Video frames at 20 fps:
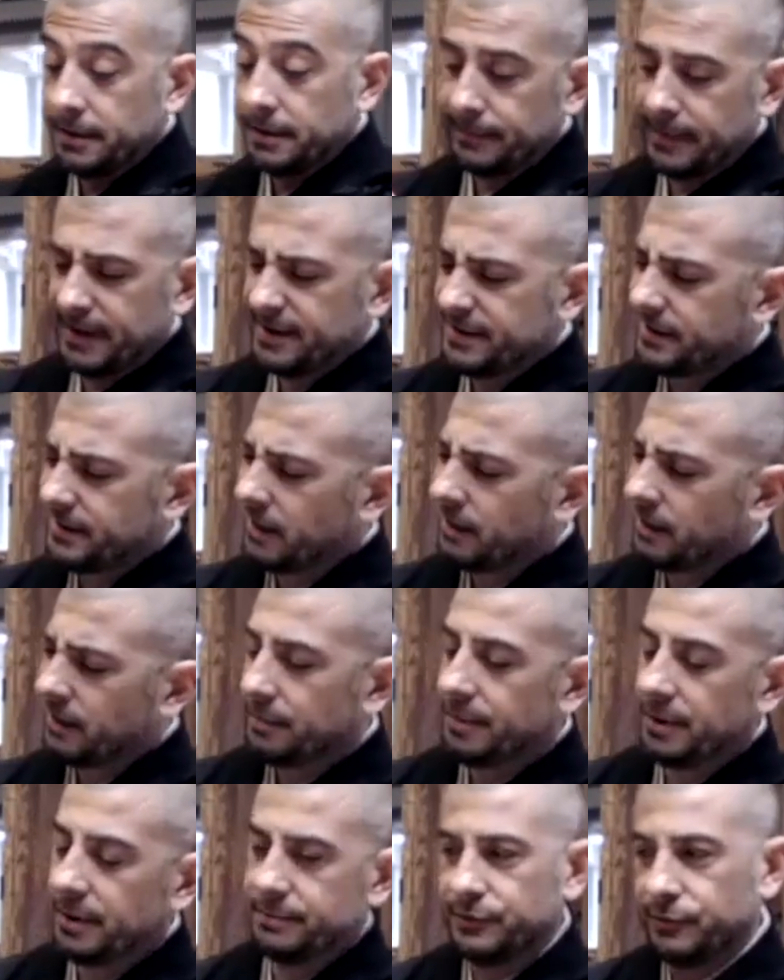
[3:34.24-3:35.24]
And Dharma
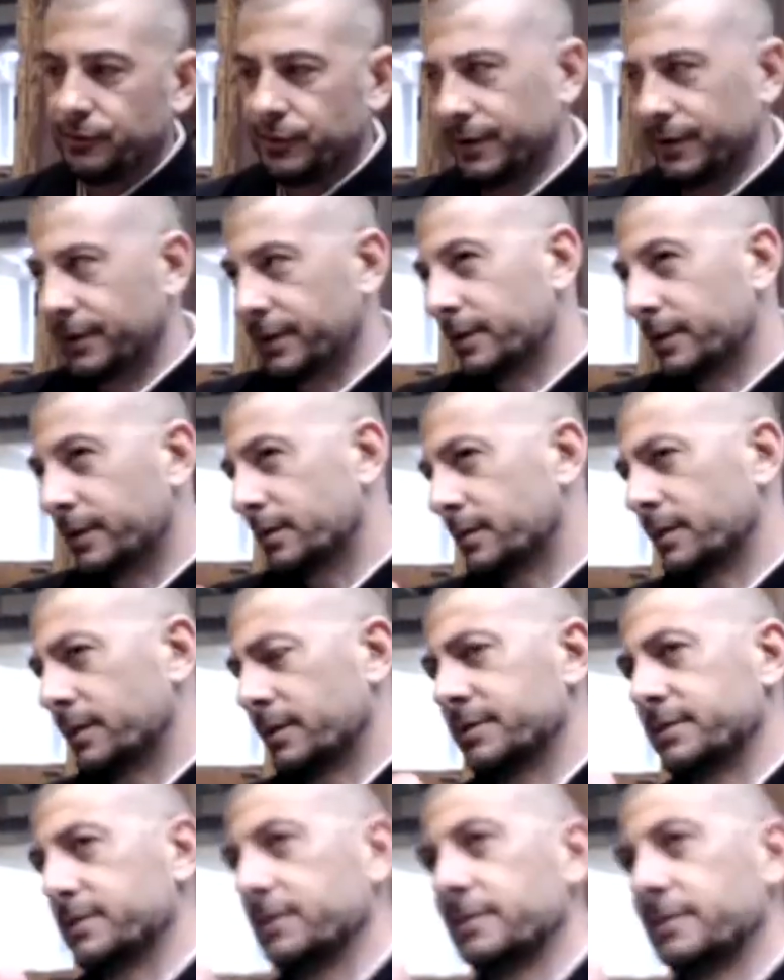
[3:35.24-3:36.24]
Bums really
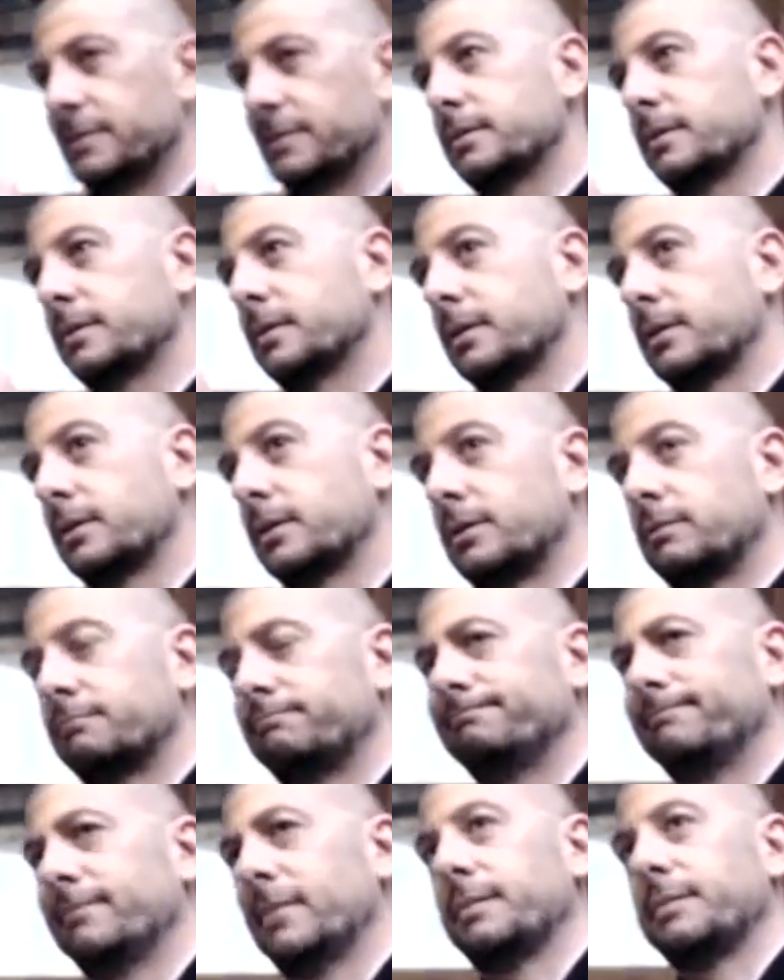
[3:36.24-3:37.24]
isn't,
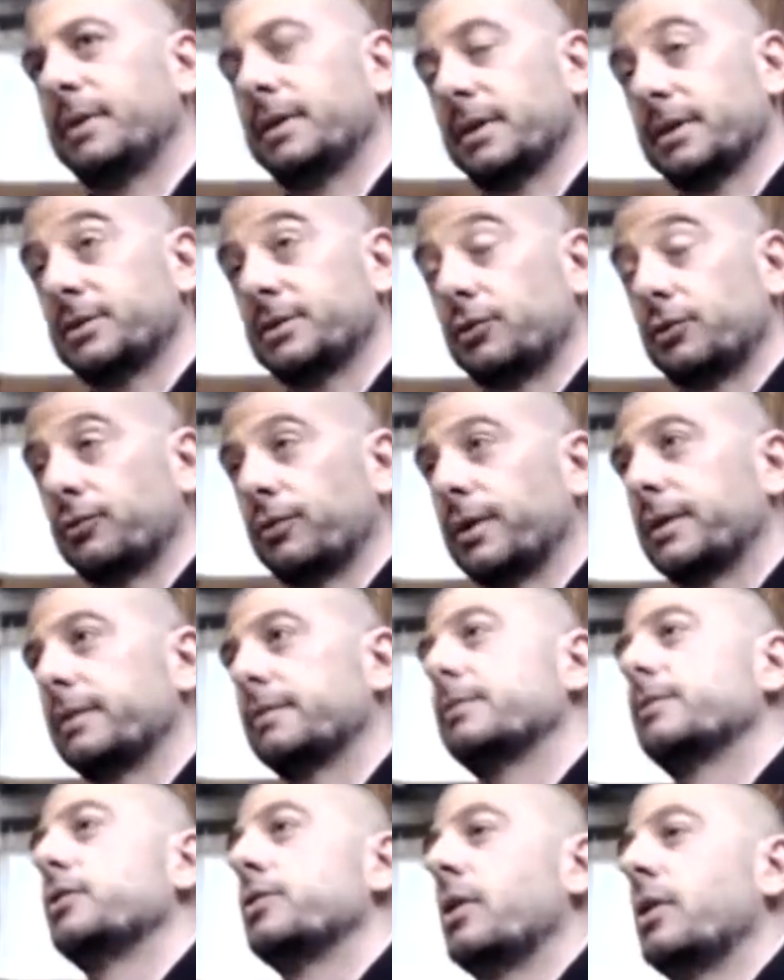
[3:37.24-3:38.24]
I mean, it's a
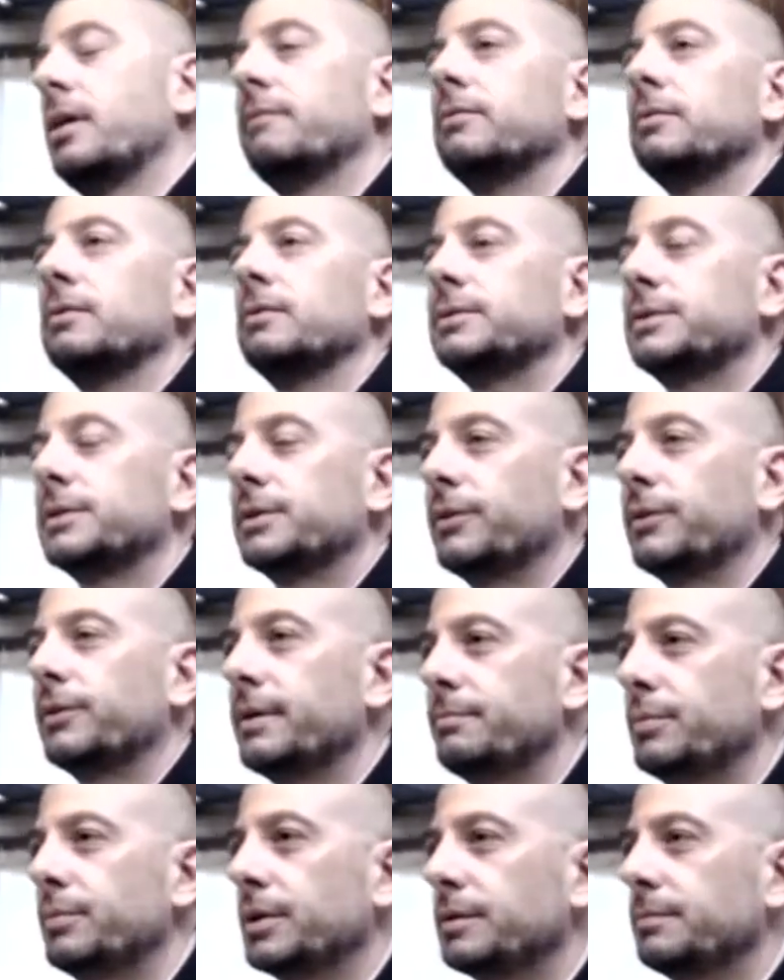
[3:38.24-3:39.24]
great novel, it's a
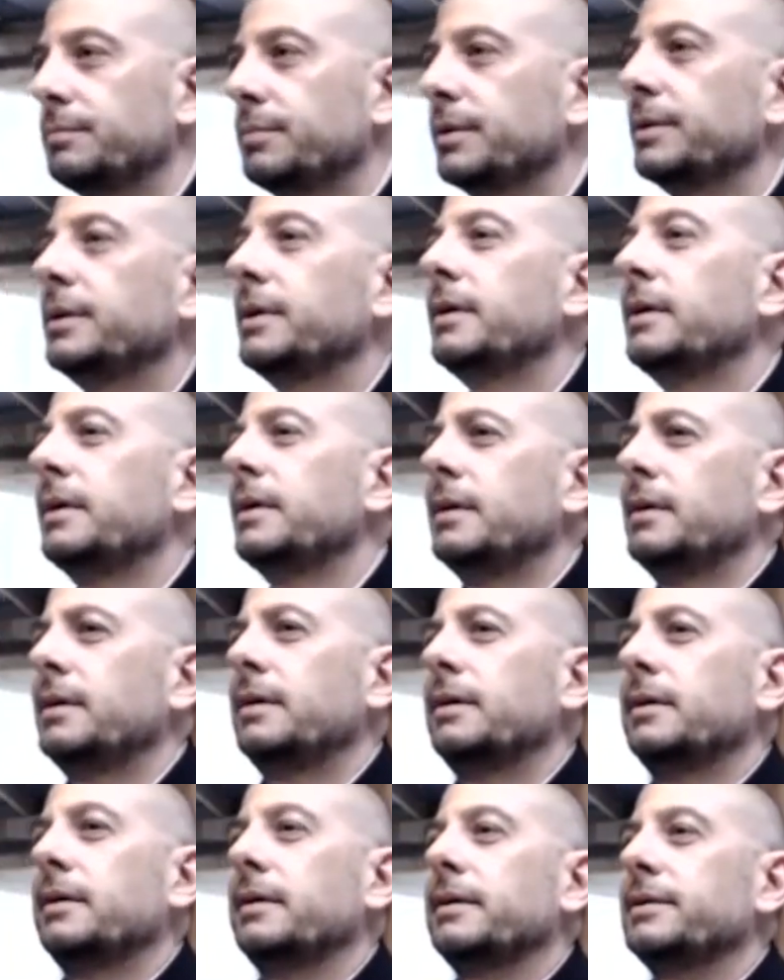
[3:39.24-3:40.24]
great book, but
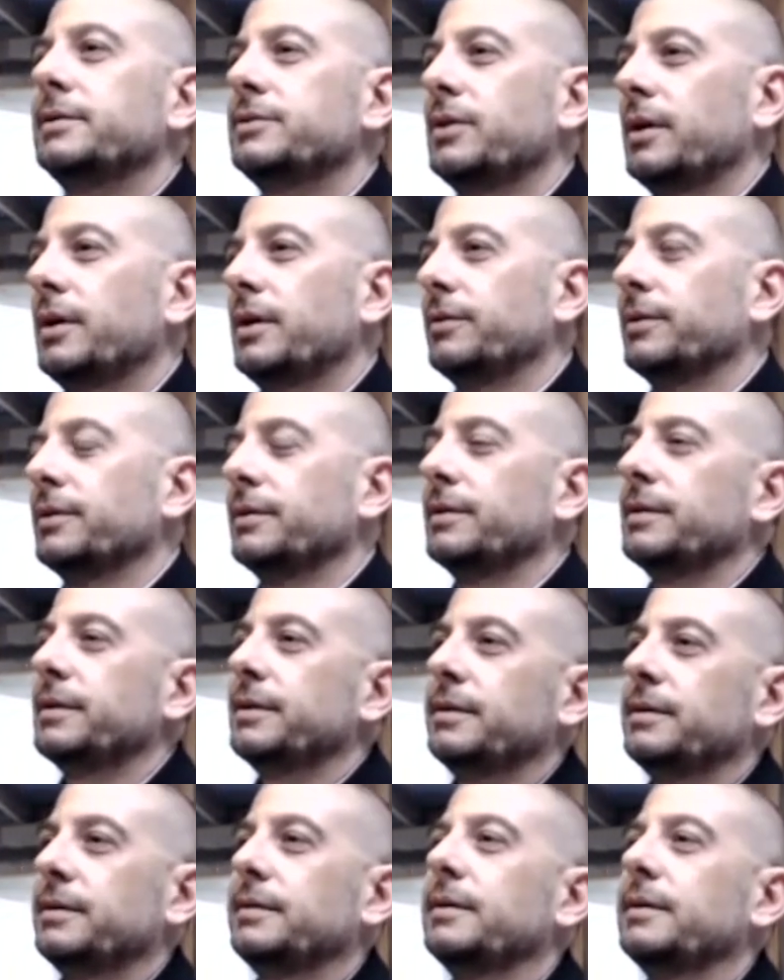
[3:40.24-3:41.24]
it's not
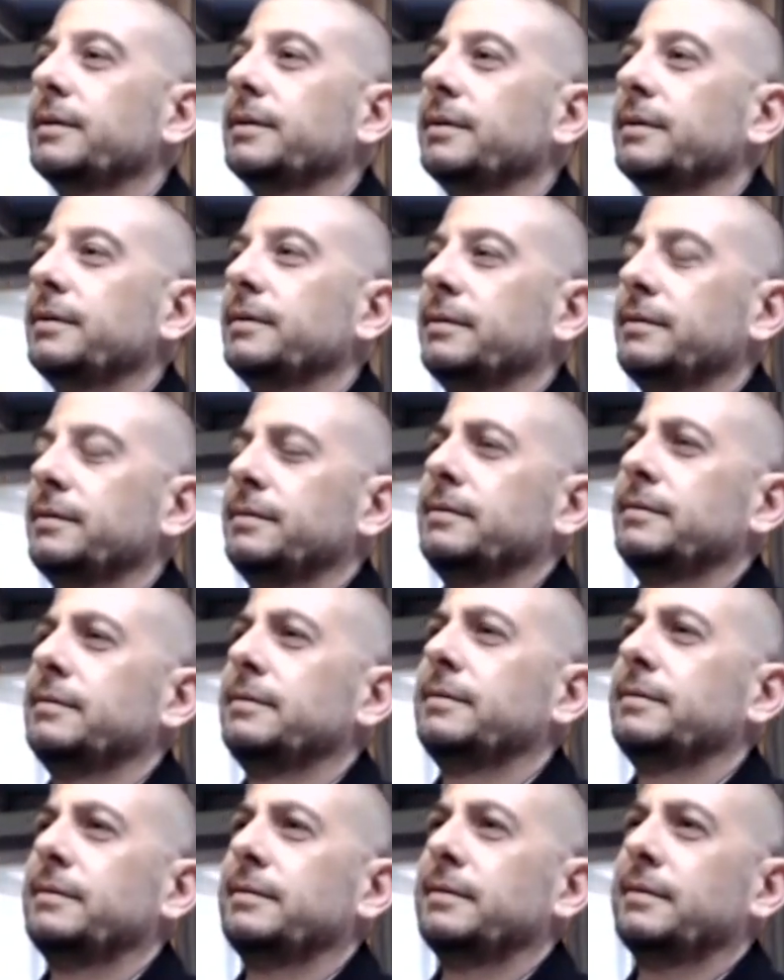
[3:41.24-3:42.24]
really, I
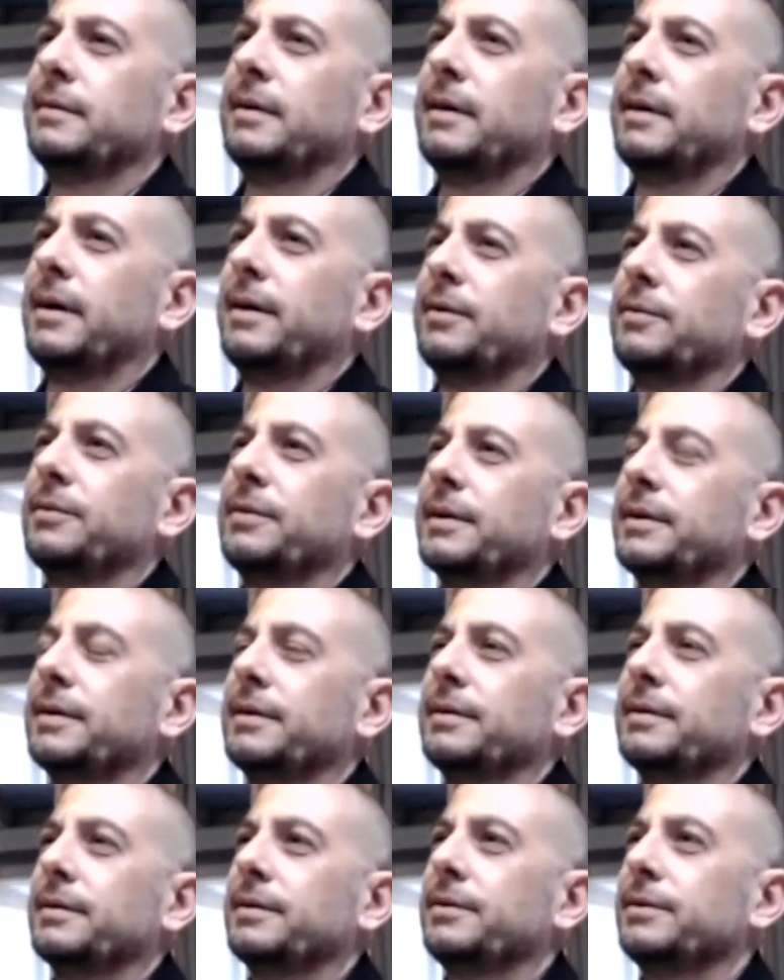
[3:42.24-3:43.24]
don't think,
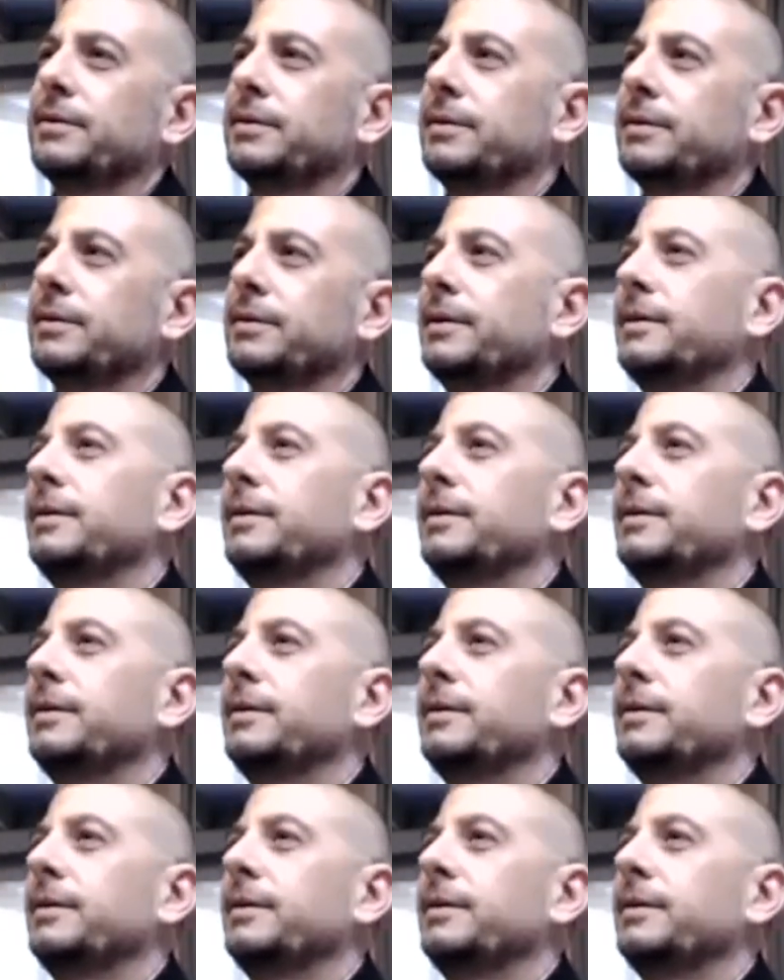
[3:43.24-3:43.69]
a good